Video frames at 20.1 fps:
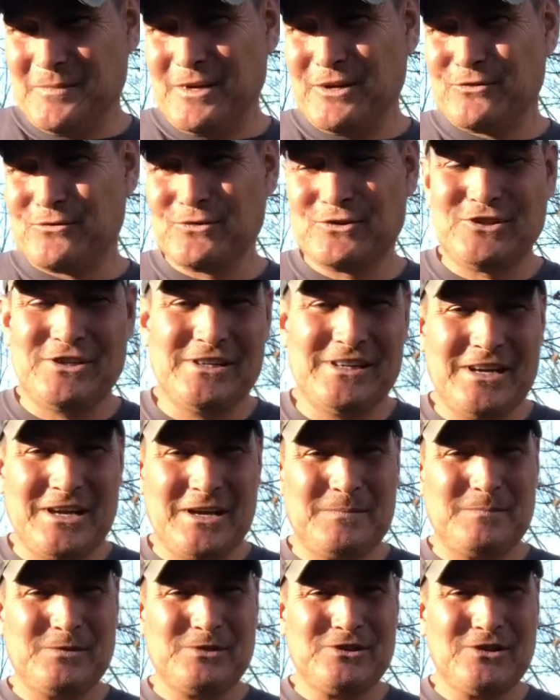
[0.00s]
interesting
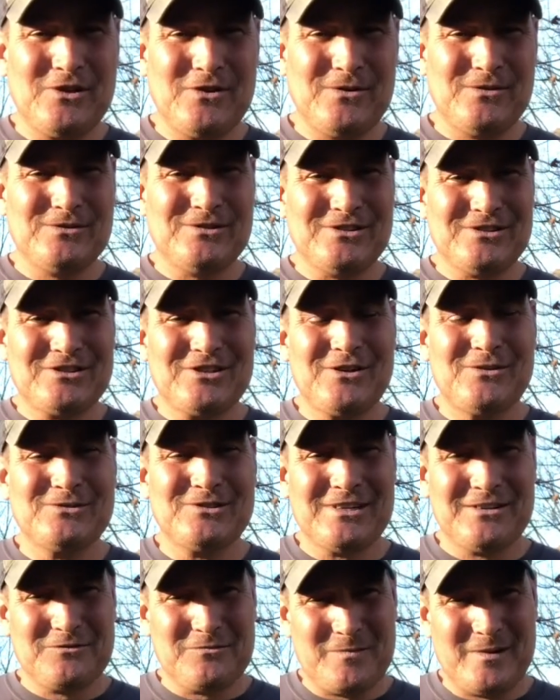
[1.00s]
episodes, and so
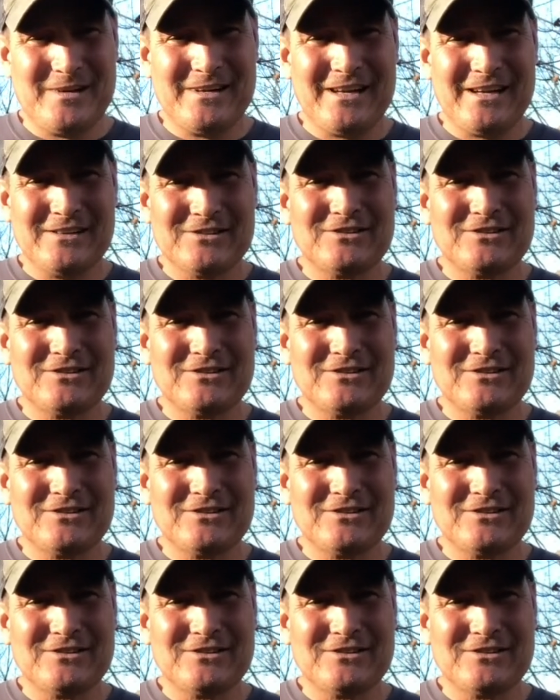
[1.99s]
is everybody